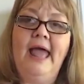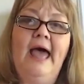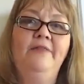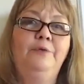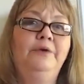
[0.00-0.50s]

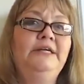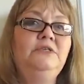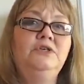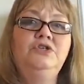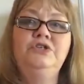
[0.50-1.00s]
And the
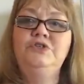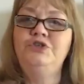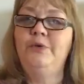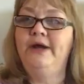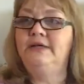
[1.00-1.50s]
research is
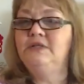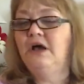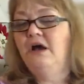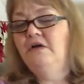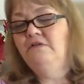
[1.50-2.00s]
showing us
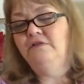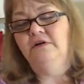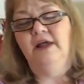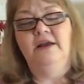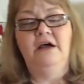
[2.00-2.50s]

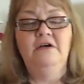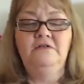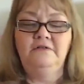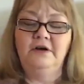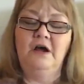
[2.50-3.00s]
over and
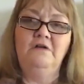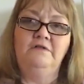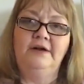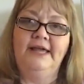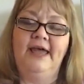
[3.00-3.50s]
over and
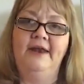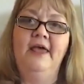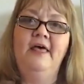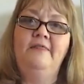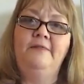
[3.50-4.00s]
over again
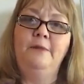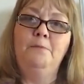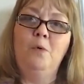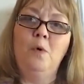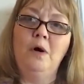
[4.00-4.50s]
that the
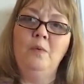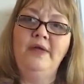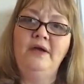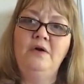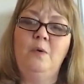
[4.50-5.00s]
more
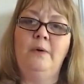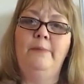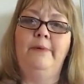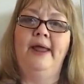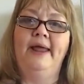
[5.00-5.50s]
we
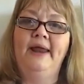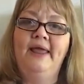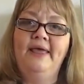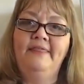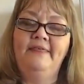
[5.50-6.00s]
incorporate
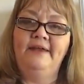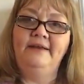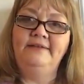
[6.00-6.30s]
the